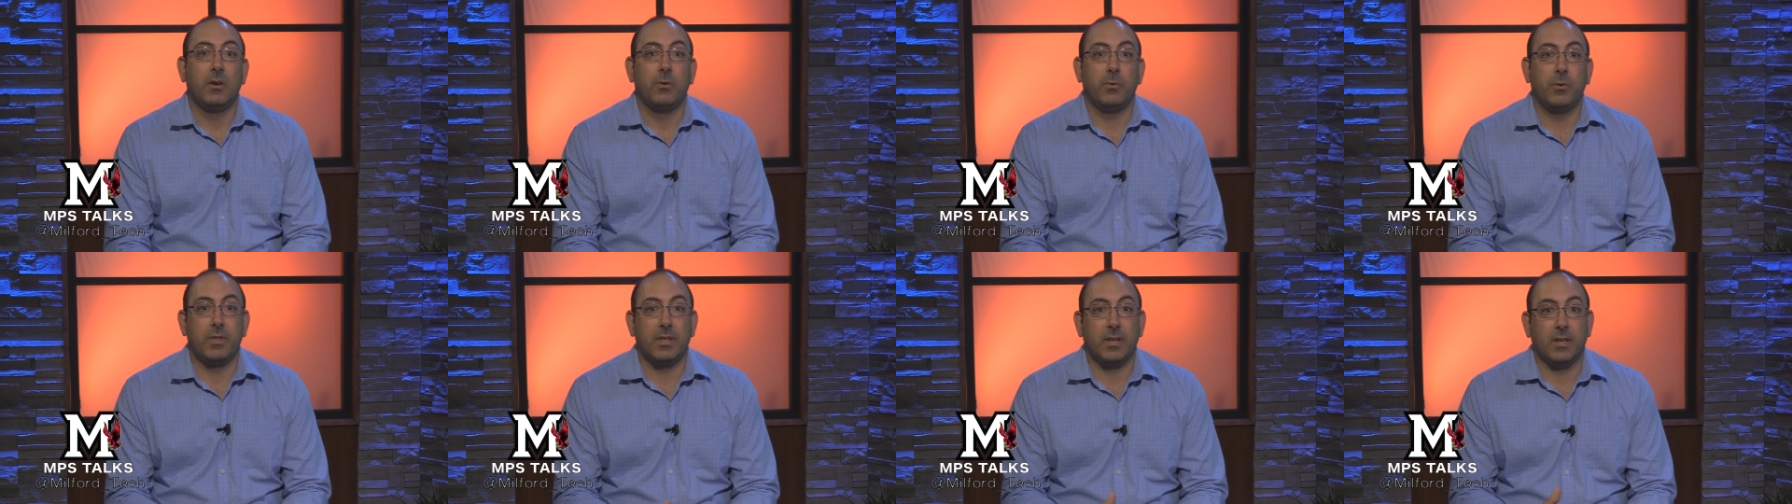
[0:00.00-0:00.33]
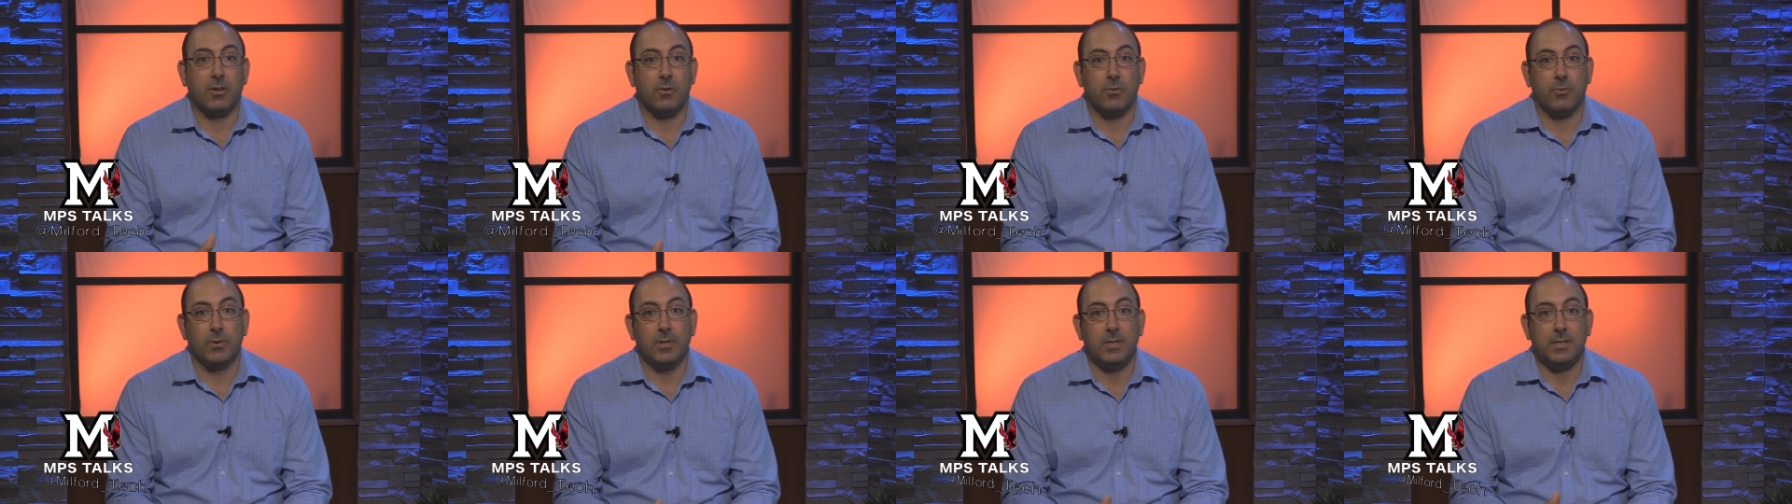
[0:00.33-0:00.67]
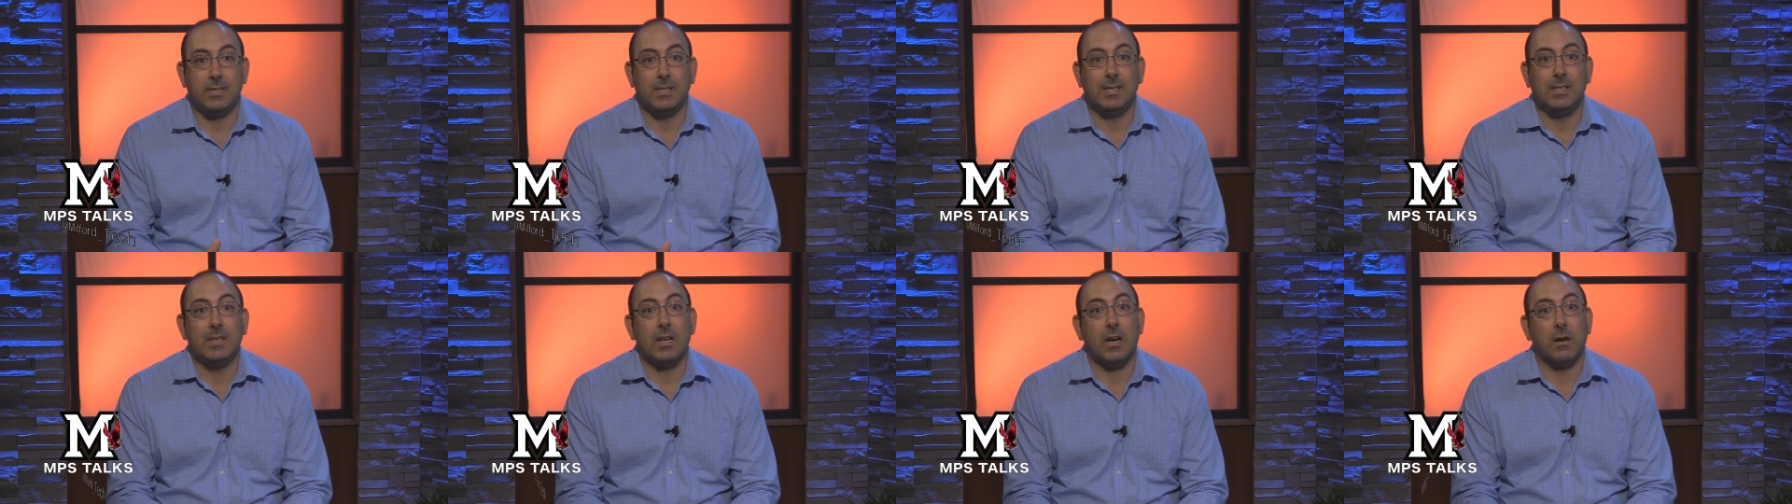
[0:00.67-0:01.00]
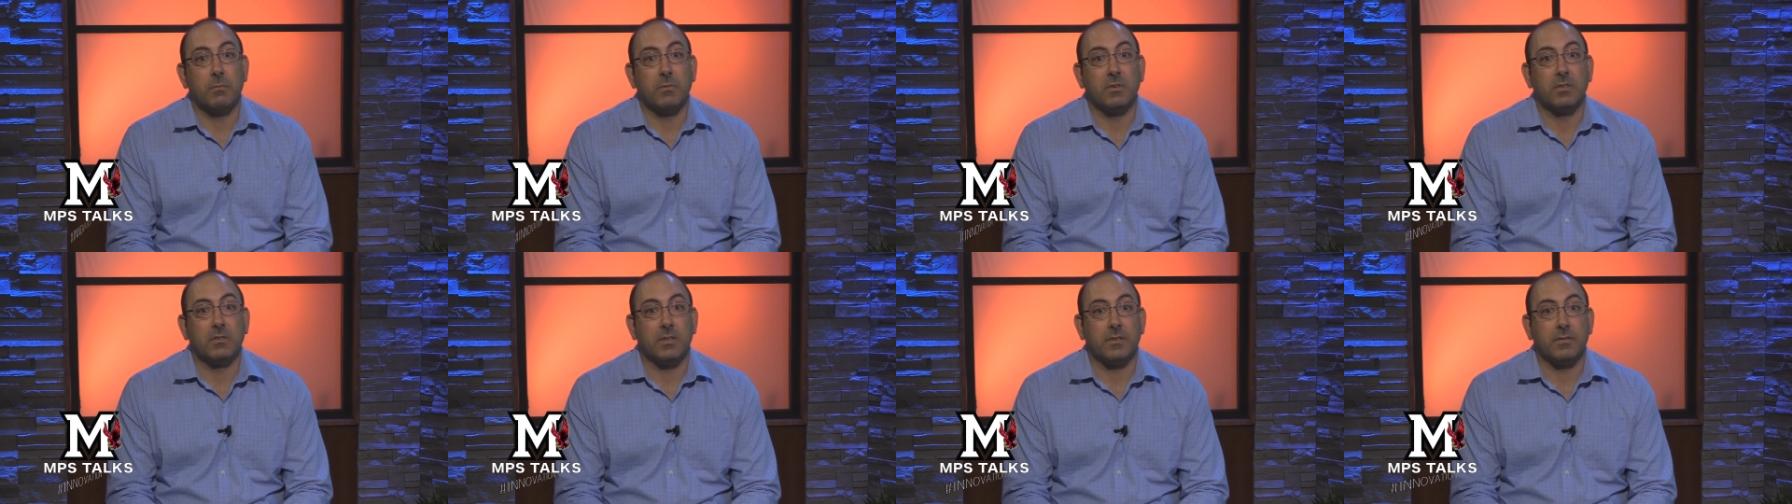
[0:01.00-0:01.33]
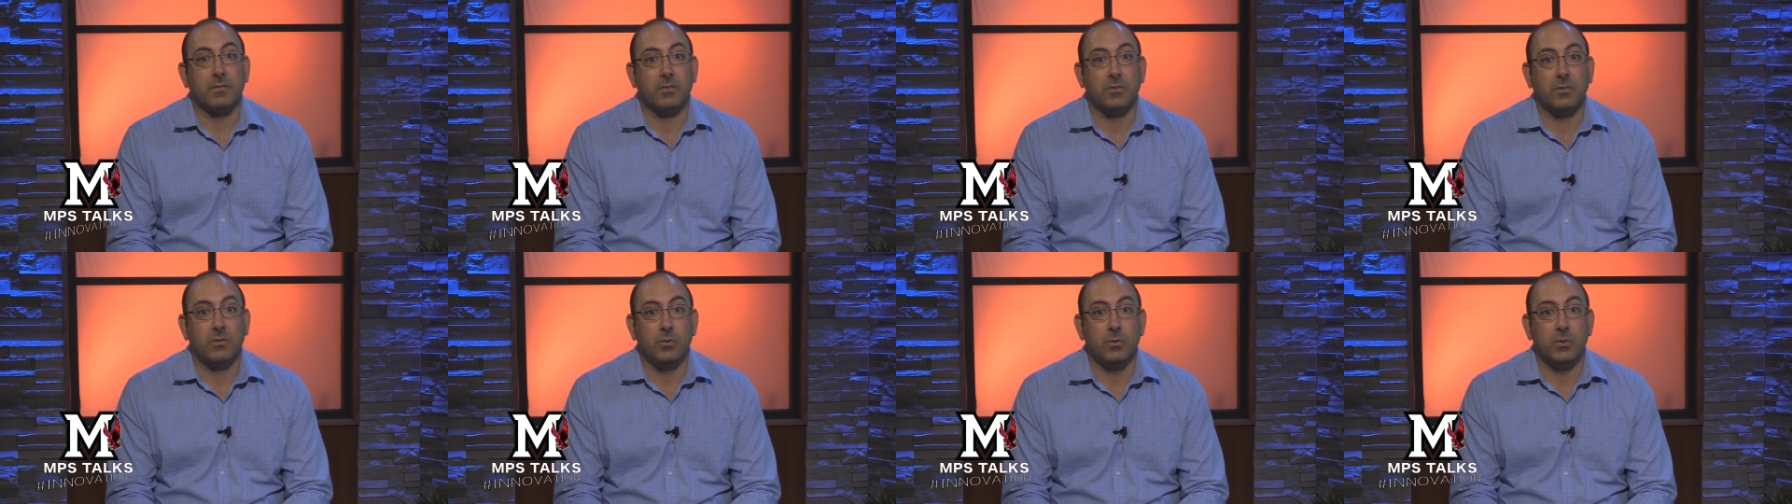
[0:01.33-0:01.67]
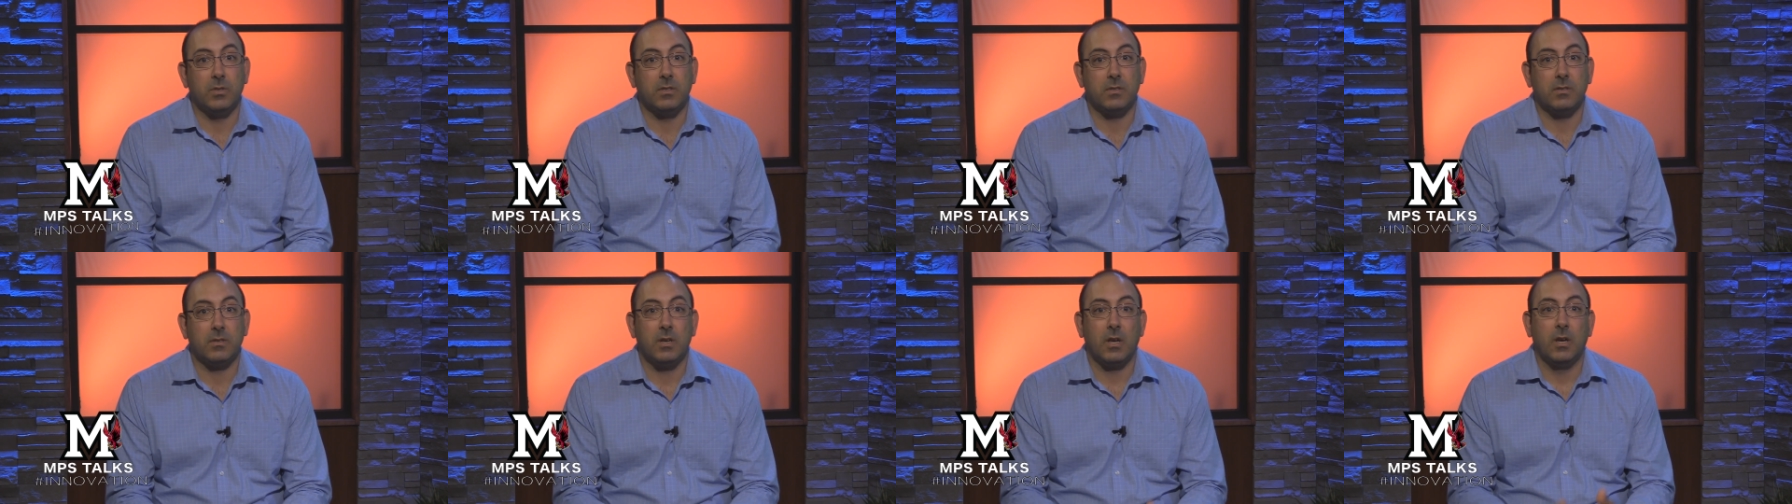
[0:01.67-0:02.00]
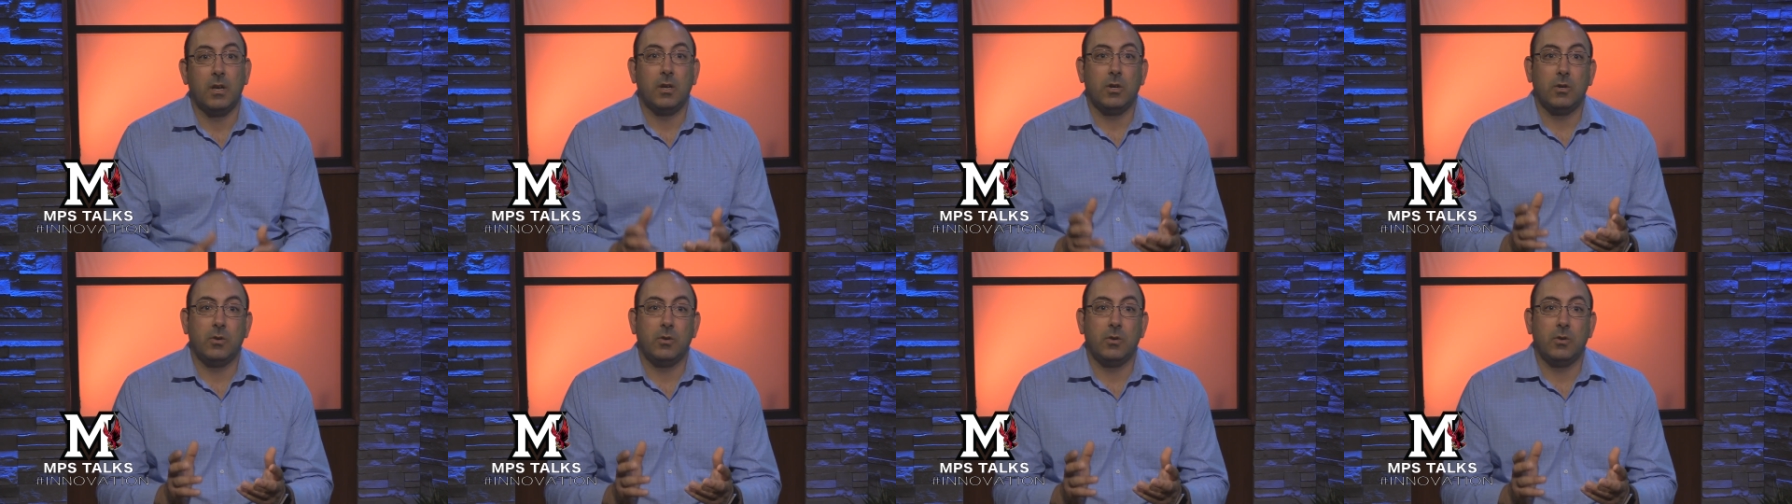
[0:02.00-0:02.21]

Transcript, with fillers: with increasing numbers of students